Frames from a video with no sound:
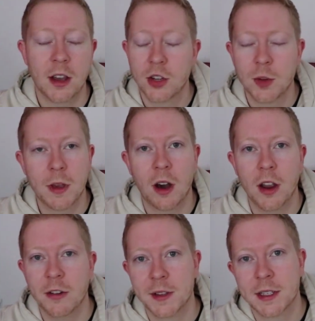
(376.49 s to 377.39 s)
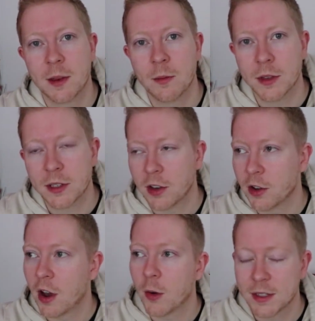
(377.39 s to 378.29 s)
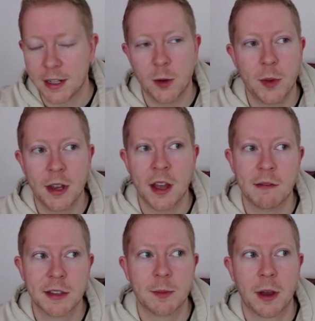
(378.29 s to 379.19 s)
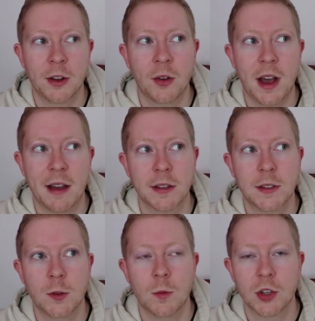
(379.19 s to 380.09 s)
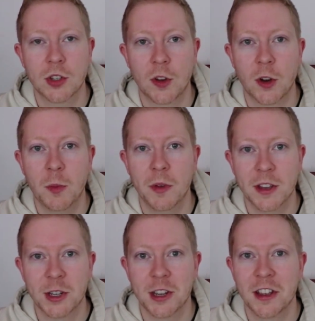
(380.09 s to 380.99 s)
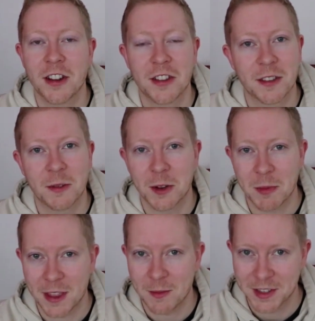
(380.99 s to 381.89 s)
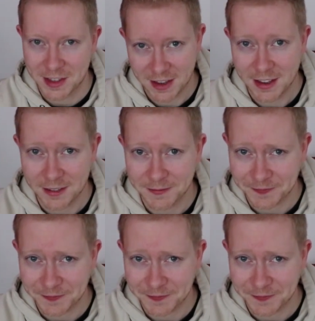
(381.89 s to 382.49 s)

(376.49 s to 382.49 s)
It should be higher in December. So I was a little bit nervous about not having too much stock, but this year I don't think I'm gonna make that mistake.